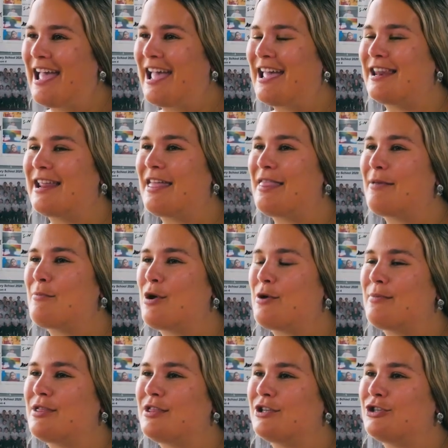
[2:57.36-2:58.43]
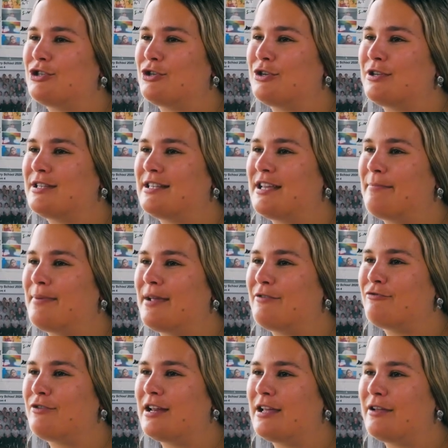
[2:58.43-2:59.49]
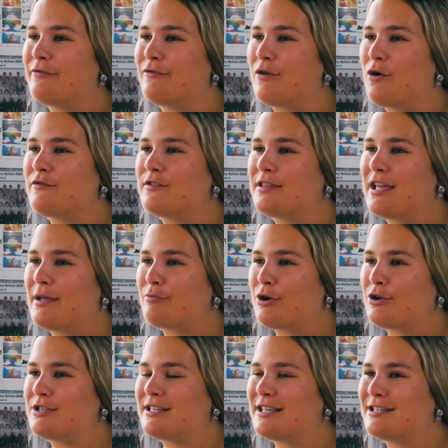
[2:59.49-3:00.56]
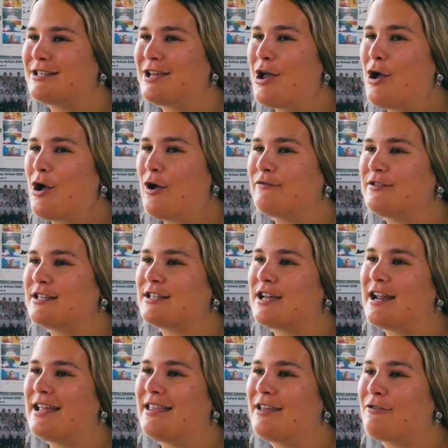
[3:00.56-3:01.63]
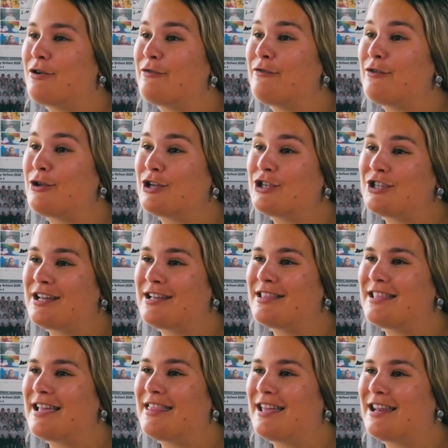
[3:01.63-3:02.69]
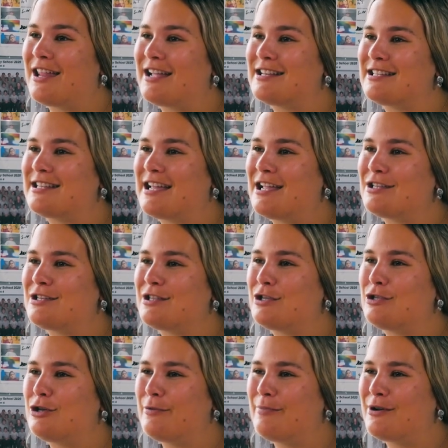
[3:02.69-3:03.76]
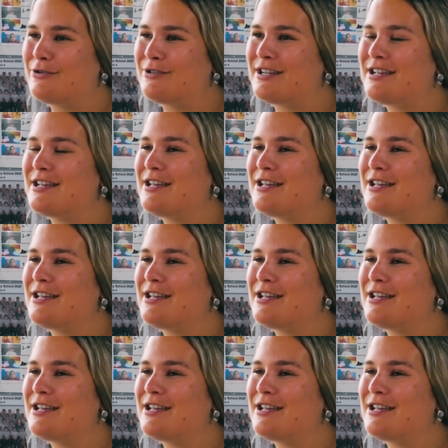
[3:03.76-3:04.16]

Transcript: and at the moment, the students have been really involved in that process of designing their own furniture that they'd like to take to the new build.